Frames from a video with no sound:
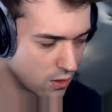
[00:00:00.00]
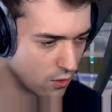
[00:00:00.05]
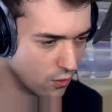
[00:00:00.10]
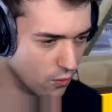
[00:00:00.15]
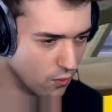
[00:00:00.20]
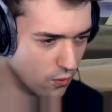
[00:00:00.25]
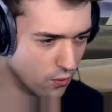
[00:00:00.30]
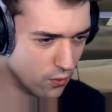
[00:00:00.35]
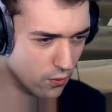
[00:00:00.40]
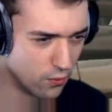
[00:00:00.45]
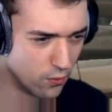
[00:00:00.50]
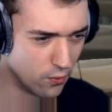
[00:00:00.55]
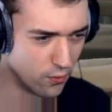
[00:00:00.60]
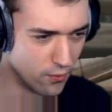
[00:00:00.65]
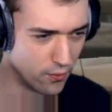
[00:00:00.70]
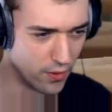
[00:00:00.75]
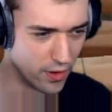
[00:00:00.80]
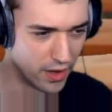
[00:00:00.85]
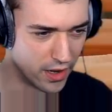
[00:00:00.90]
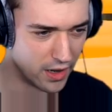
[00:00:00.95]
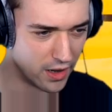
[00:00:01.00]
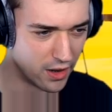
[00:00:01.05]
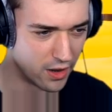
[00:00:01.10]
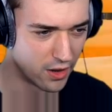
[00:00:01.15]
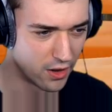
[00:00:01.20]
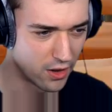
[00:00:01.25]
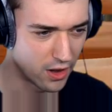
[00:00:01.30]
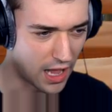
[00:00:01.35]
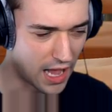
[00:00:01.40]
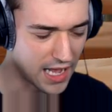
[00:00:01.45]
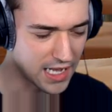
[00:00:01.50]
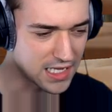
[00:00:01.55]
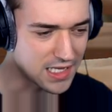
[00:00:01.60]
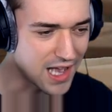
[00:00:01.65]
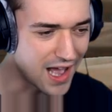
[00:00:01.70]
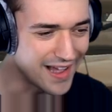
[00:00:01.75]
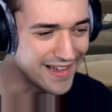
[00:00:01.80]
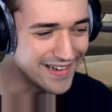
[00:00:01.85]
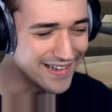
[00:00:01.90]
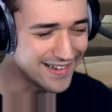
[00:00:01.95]
Ooh. No, uh, I
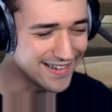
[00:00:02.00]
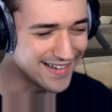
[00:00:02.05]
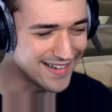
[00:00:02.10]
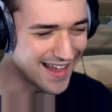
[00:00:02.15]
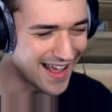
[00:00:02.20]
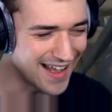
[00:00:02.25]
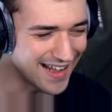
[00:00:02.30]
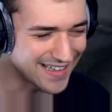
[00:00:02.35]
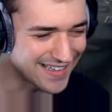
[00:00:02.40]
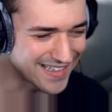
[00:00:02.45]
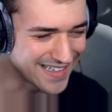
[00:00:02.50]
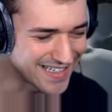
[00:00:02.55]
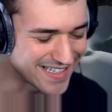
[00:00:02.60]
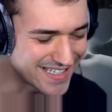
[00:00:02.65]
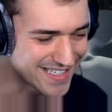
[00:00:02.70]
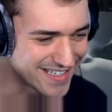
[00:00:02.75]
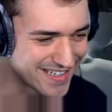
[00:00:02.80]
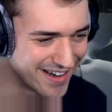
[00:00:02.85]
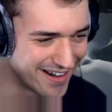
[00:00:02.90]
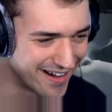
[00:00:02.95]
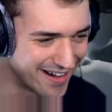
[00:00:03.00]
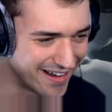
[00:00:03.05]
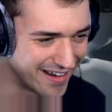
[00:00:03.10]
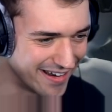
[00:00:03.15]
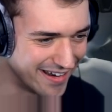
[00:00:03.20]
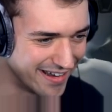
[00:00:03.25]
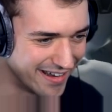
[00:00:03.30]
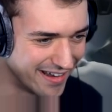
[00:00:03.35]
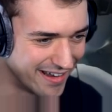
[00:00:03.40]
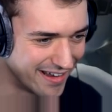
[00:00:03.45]
kind of like this gun.